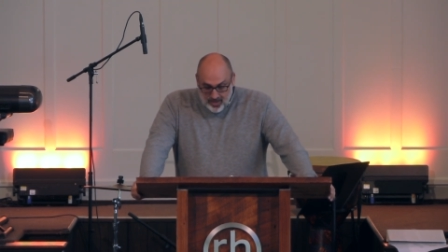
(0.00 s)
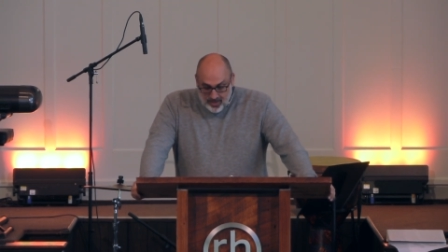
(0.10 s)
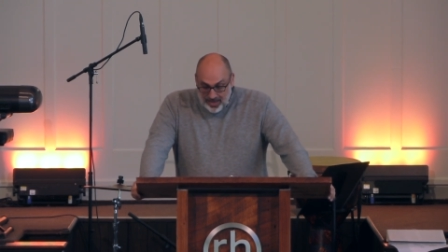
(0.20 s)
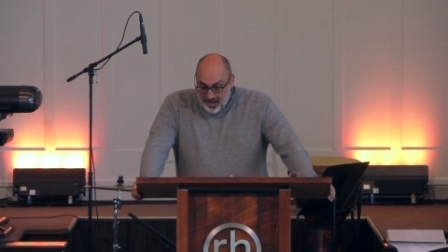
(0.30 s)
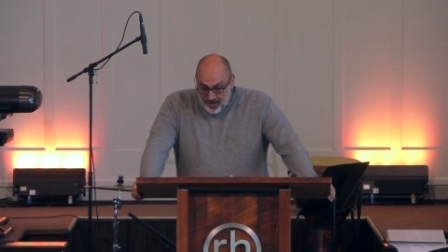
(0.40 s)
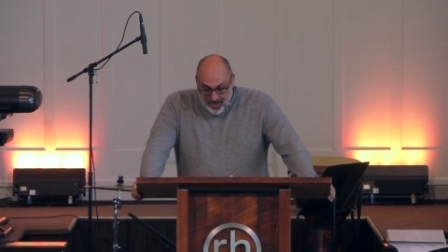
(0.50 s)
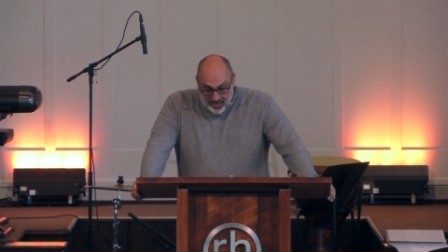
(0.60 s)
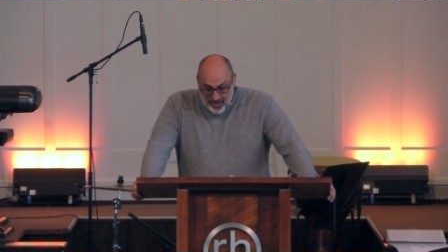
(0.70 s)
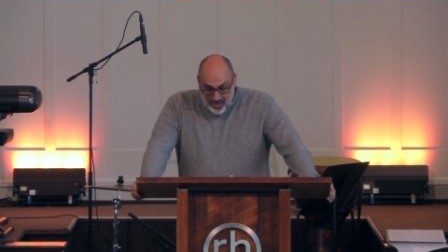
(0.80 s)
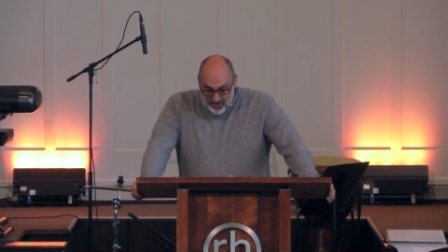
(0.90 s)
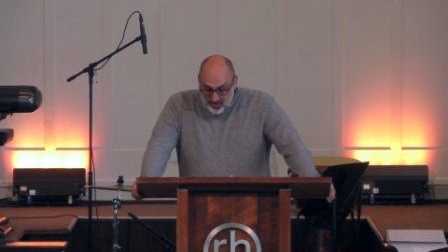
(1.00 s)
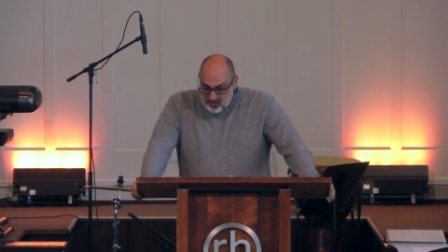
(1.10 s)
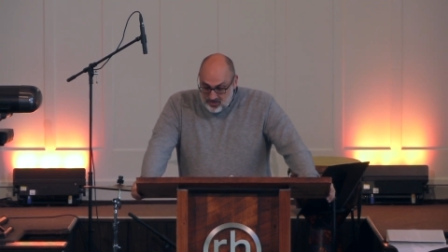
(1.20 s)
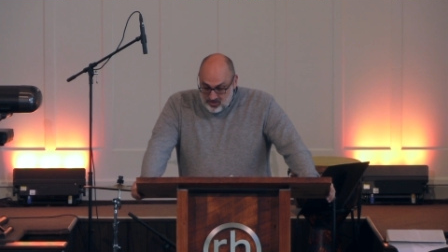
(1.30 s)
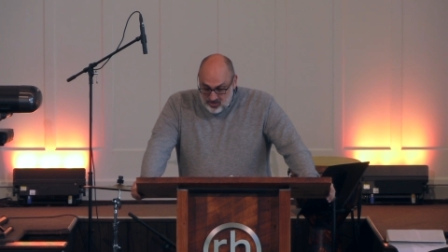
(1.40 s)
Now, I, I
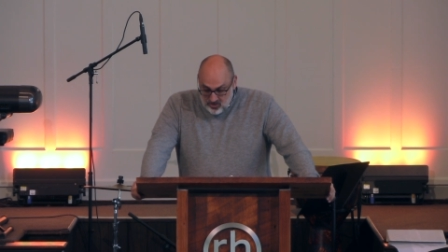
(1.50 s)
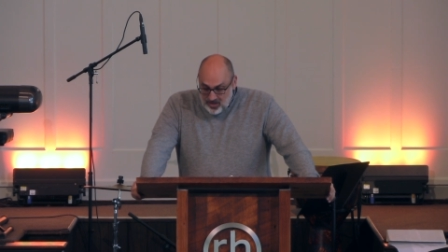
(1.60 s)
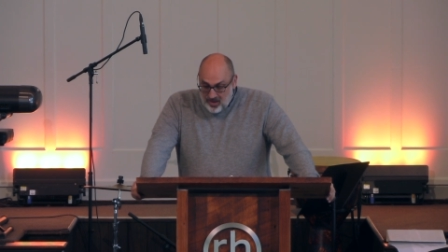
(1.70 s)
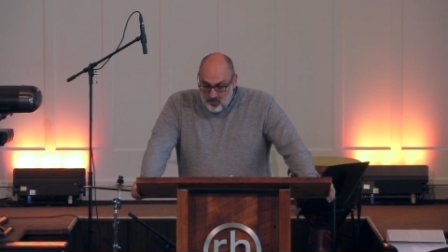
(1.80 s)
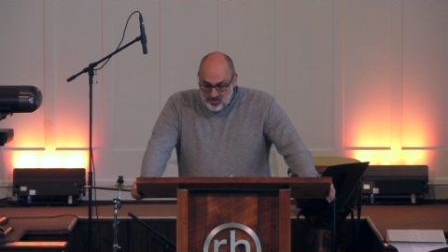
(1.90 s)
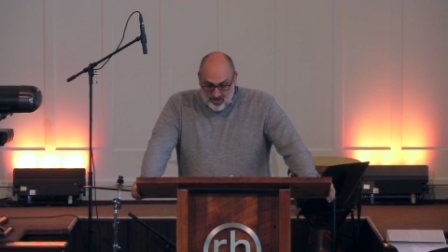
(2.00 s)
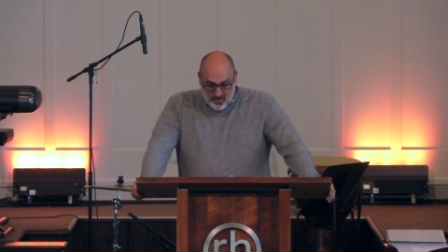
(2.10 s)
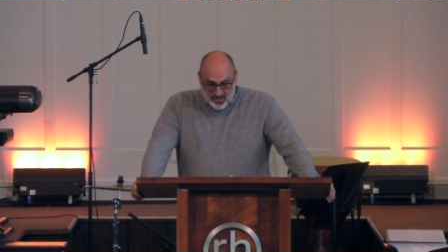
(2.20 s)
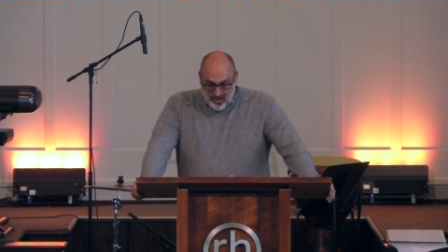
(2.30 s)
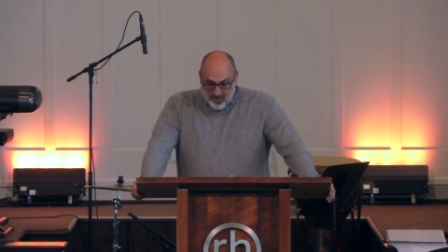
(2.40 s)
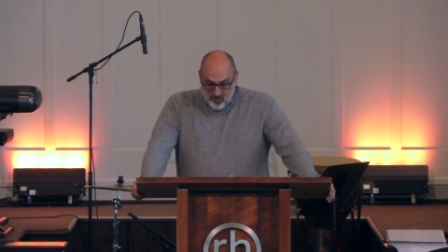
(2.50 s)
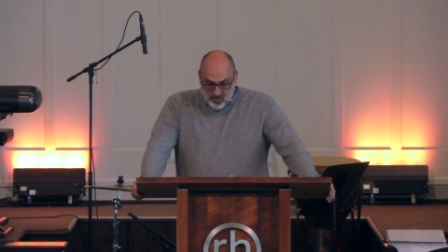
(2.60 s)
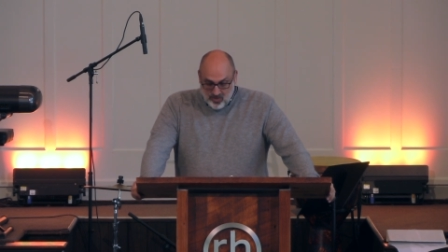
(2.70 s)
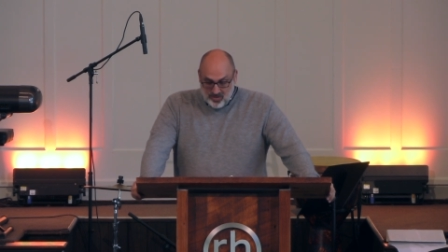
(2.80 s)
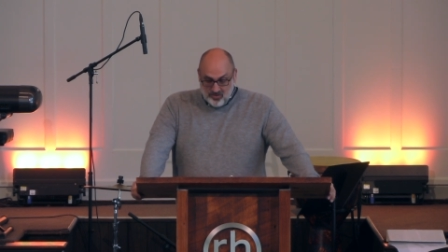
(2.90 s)
do not want you to tell me
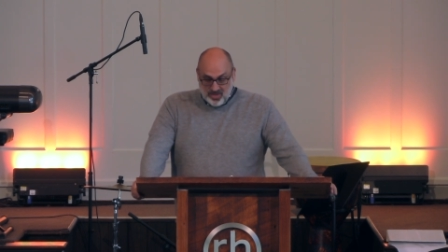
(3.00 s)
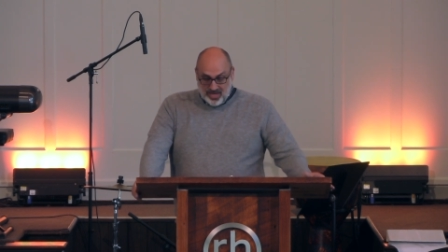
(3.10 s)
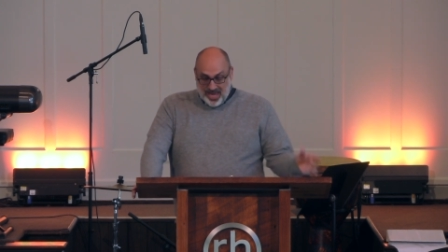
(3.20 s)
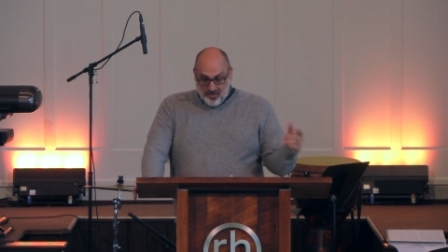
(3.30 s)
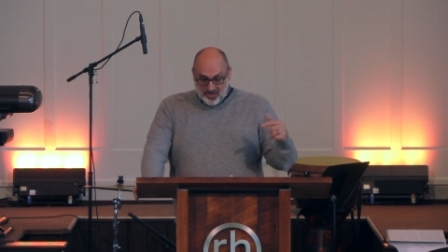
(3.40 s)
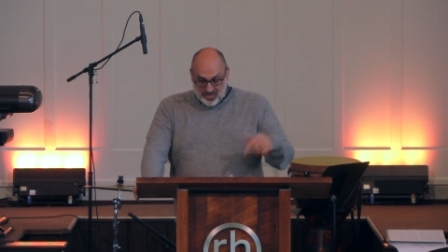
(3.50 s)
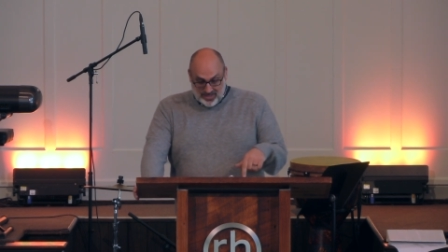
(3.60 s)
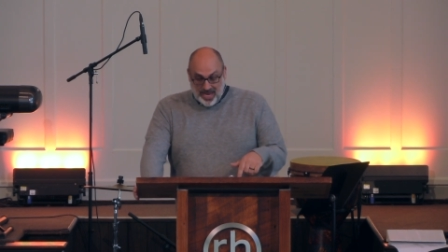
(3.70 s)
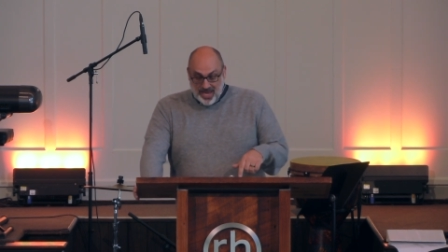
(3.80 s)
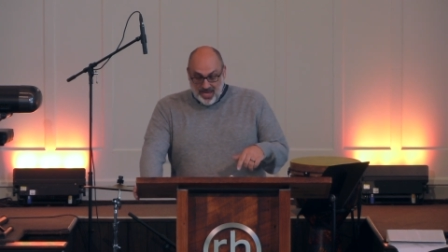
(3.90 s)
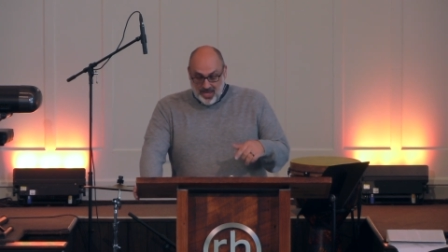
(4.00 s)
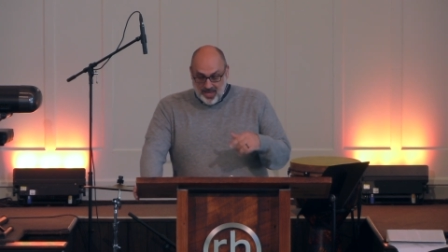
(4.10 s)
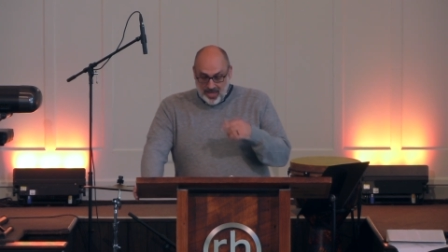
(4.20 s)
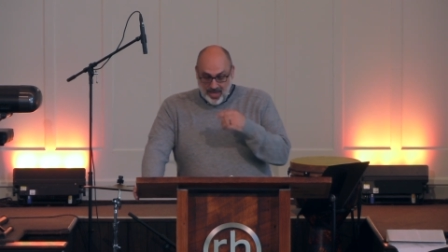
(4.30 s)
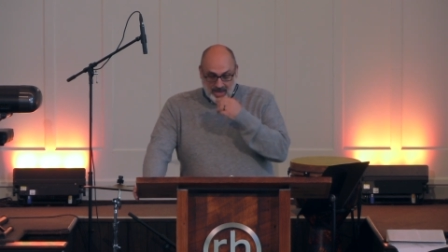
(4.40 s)
which one you think happened today.
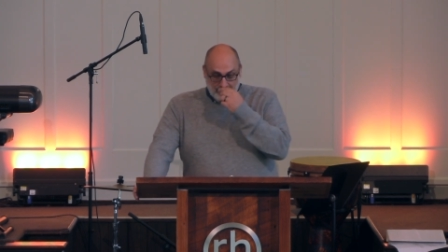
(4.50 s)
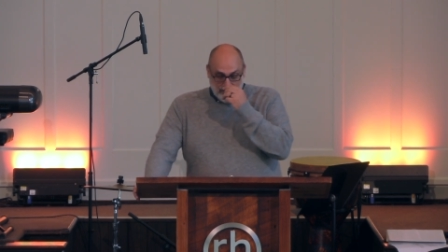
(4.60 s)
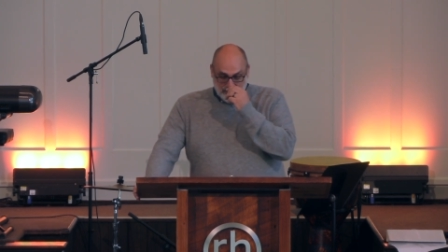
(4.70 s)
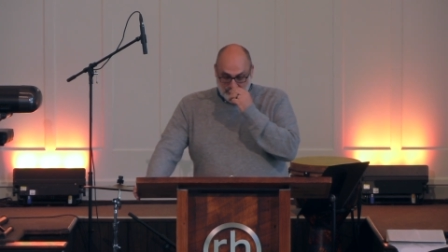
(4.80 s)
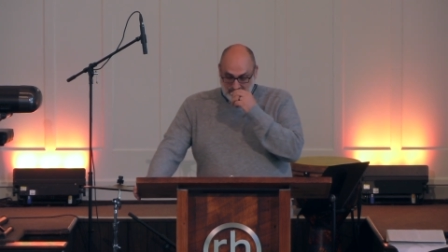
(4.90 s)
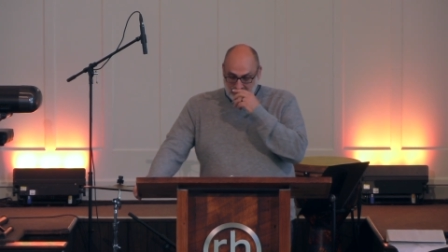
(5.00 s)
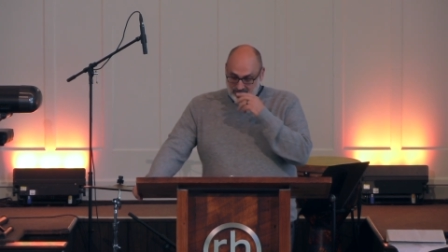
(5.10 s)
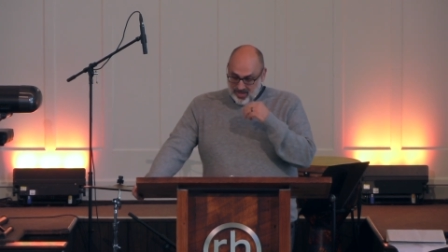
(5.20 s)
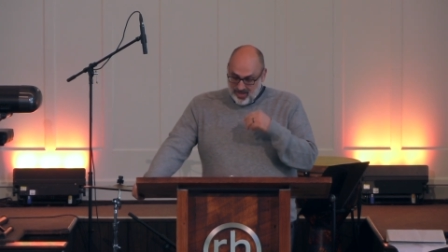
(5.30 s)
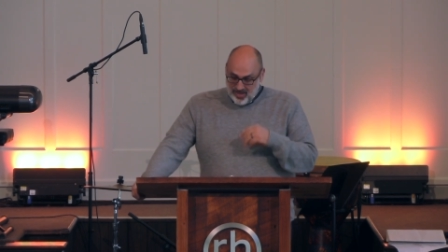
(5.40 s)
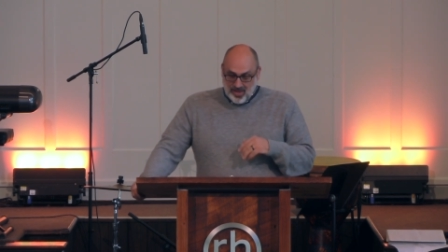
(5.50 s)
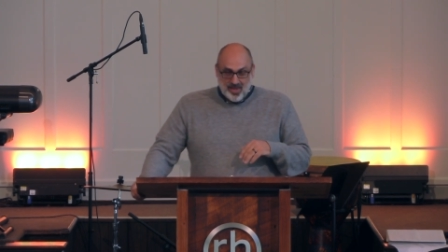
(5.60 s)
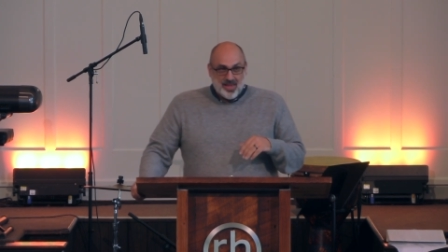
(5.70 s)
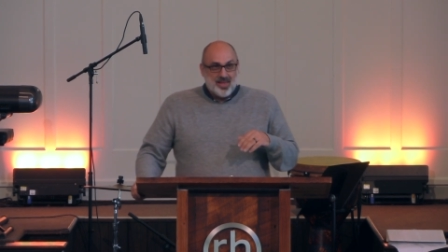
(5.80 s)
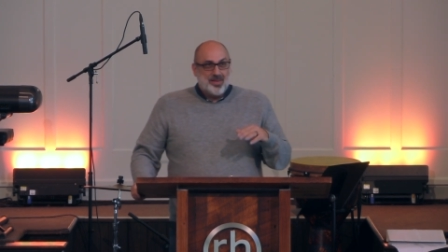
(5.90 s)

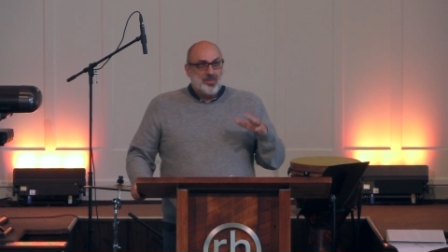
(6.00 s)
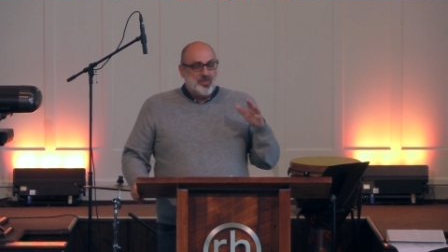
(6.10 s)
Um,